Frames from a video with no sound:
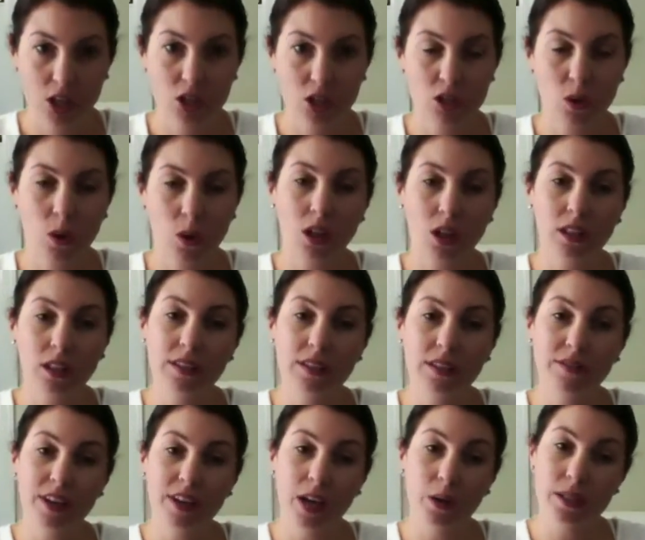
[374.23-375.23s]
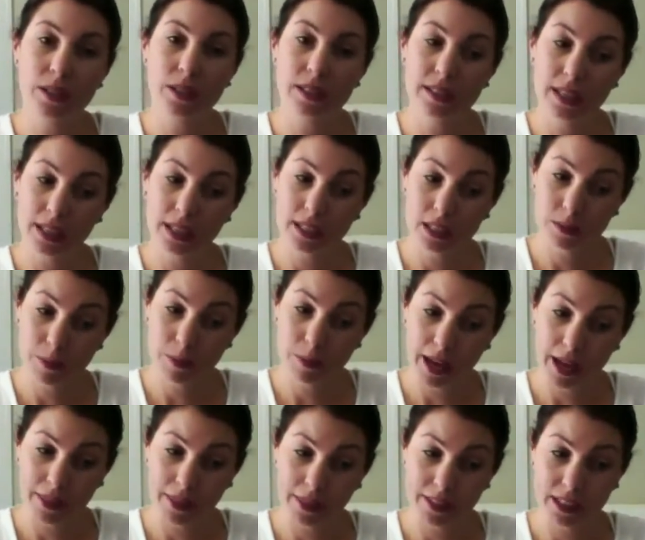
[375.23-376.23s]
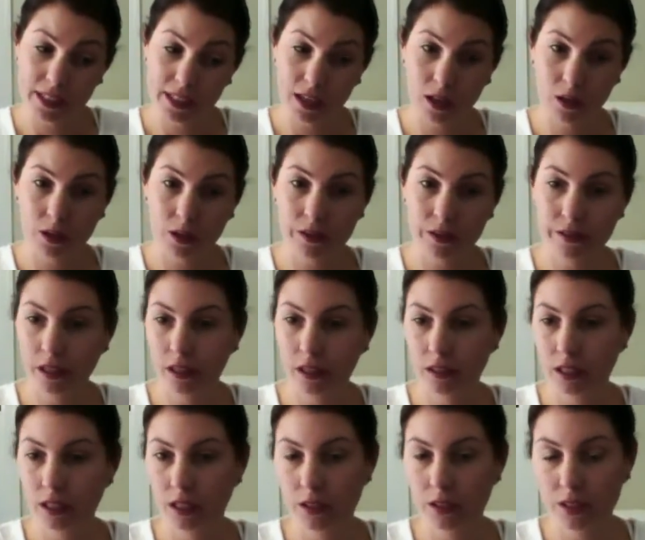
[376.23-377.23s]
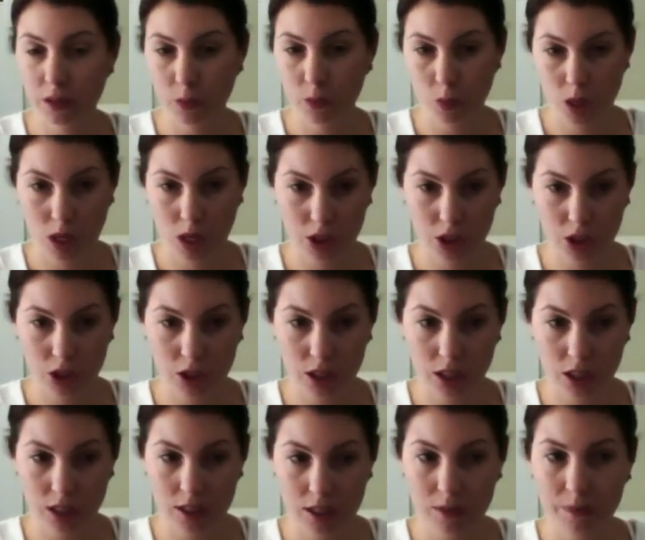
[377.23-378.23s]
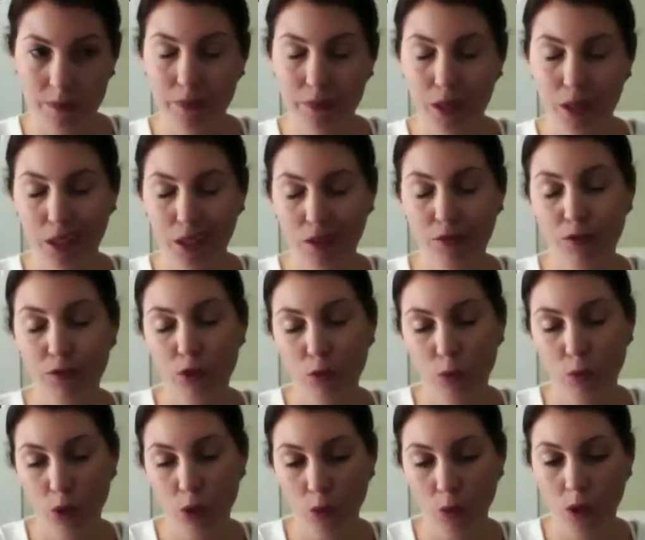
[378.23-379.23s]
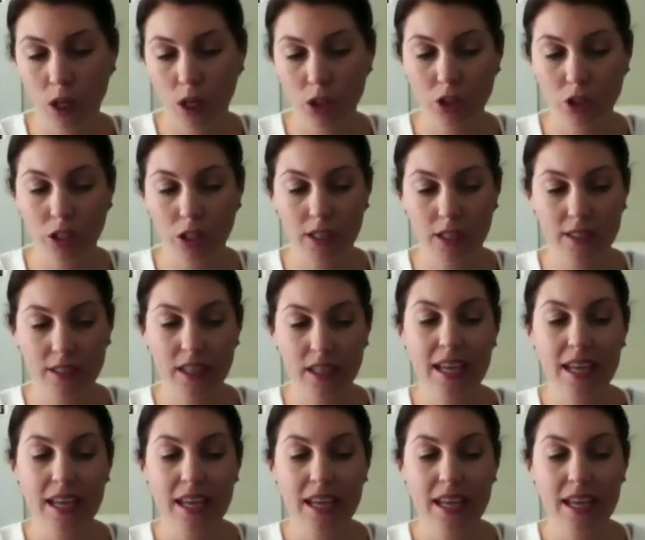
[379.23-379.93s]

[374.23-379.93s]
So I'll leave out 6 bath towels, hand towels, and washcloths, probably a few more washcloths.